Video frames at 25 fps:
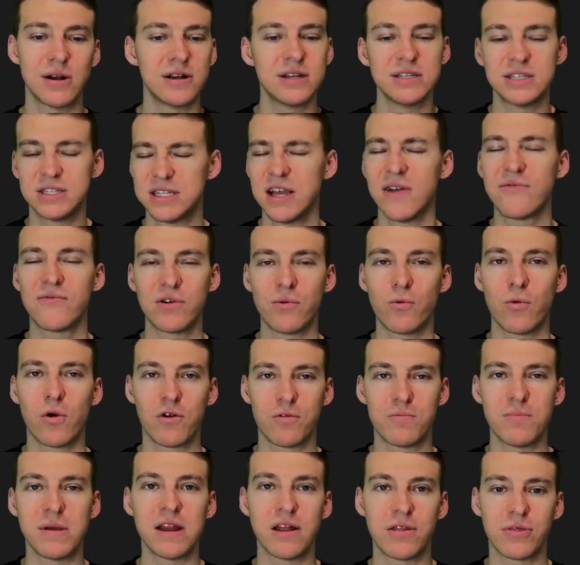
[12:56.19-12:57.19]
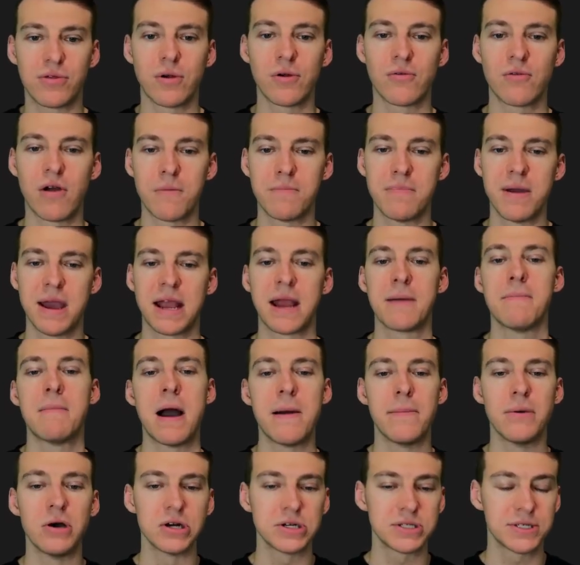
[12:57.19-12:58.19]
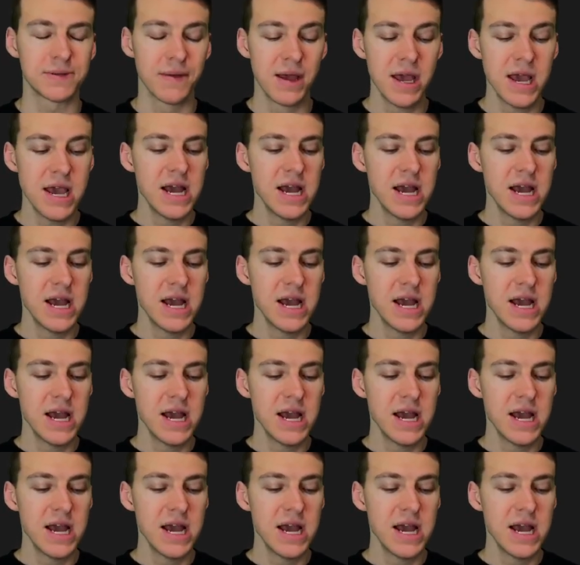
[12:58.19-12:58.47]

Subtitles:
and definitely worth being a third-round pick in my books.